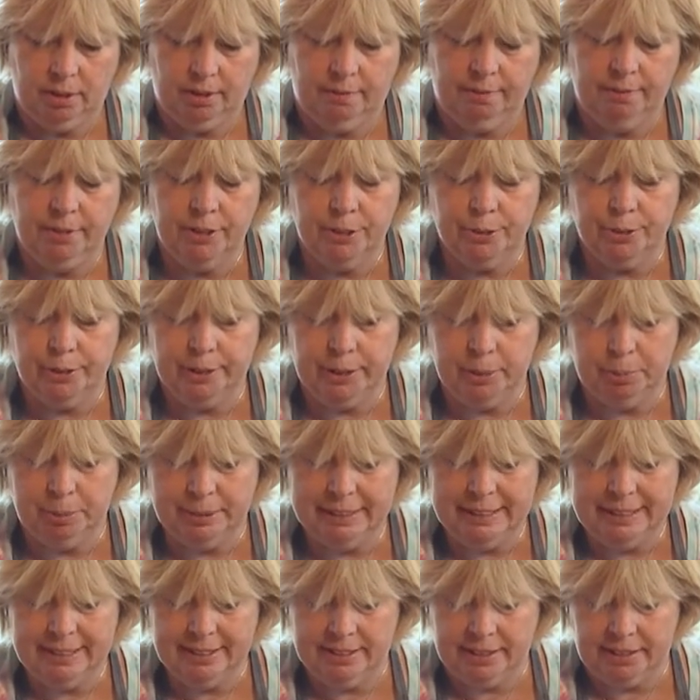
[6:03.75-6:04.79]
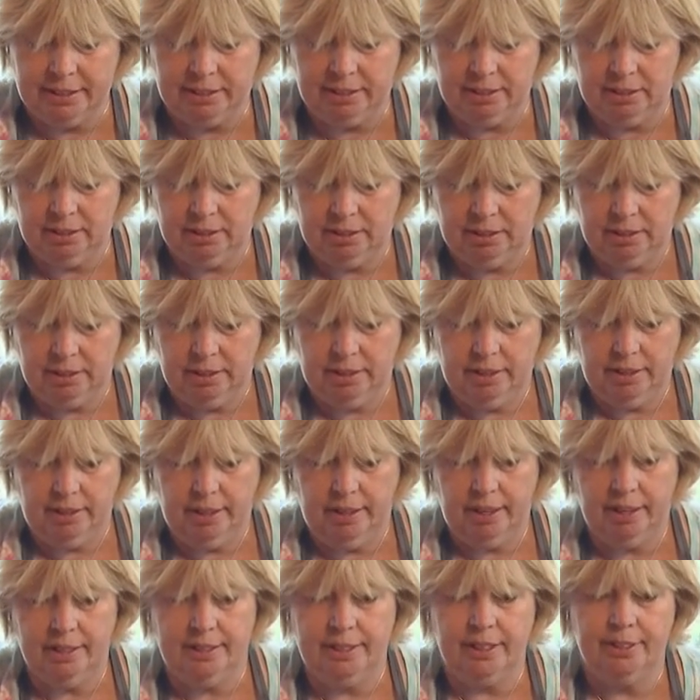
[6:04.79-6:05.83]
visually
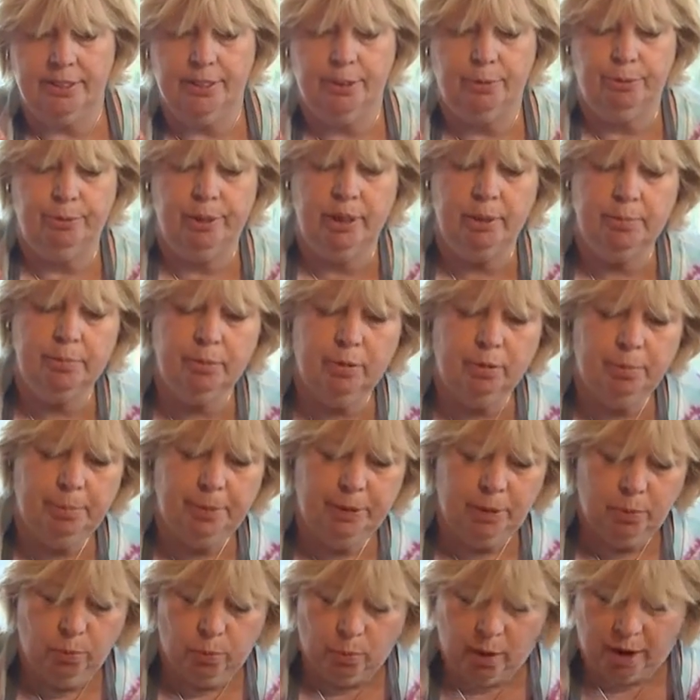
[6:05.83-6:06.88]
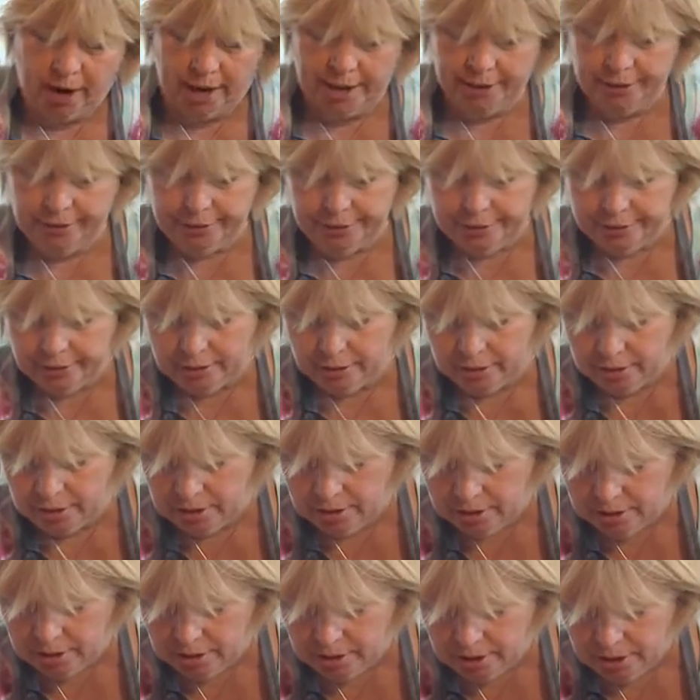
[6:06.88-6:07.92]
pleasing is that the rim will be wider
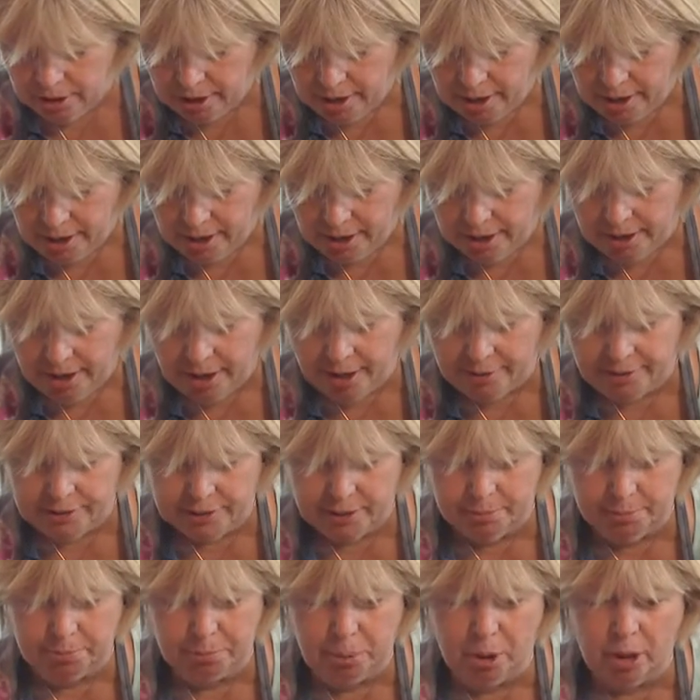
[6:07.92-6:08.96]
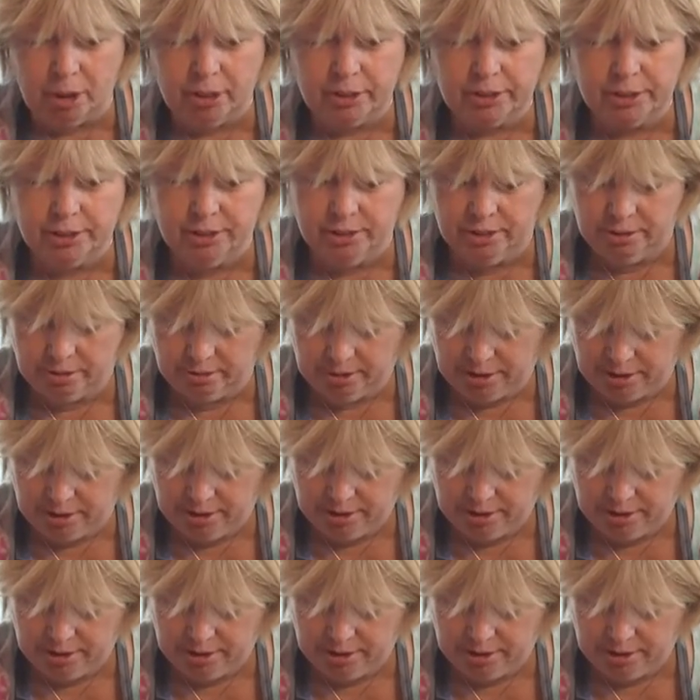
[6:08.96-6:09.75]
and have some bulk to it.